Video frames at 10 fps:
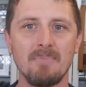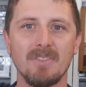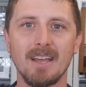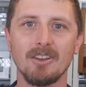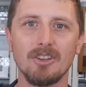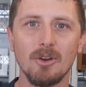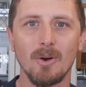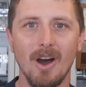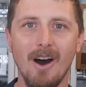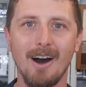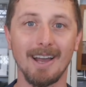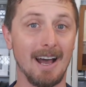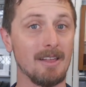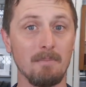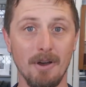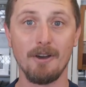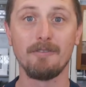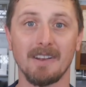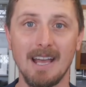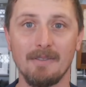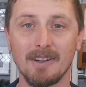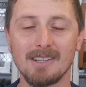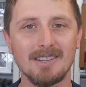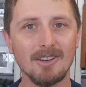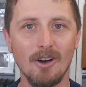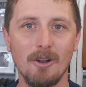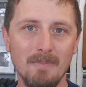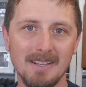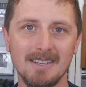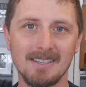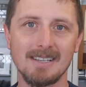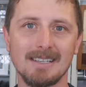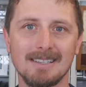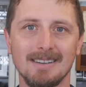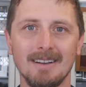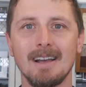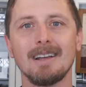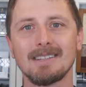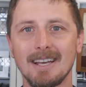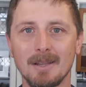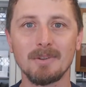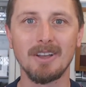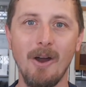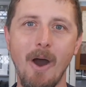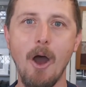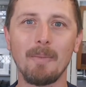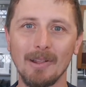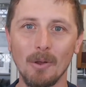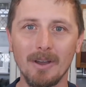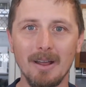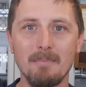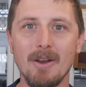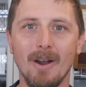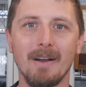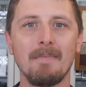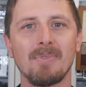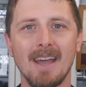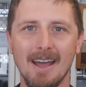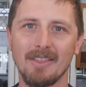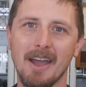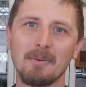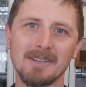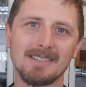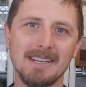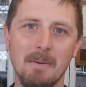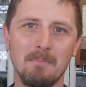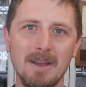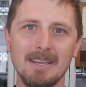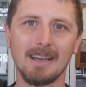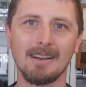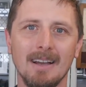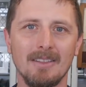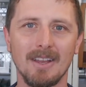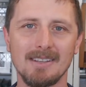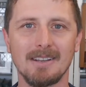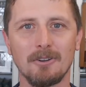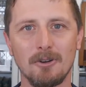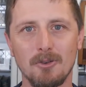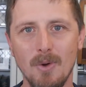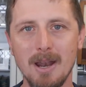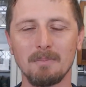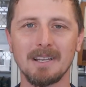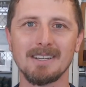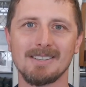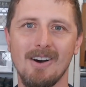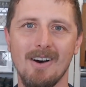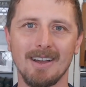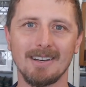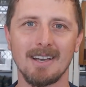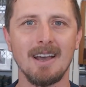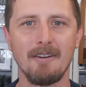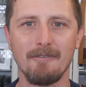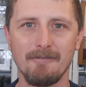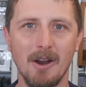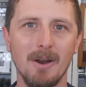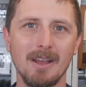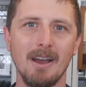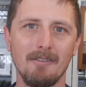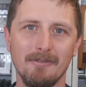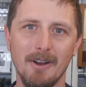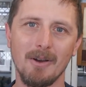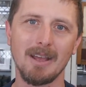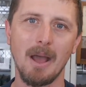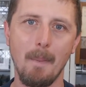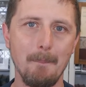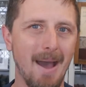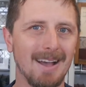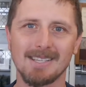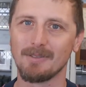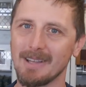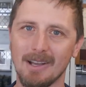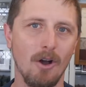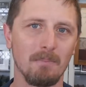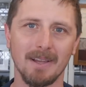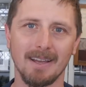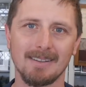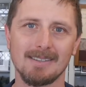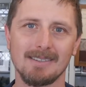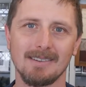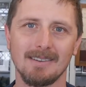then you and I are the perfect evidence that God must exist. Tell them to go home and look in a mirror, and they will see a being that is incredibly designed, very, very massively complex.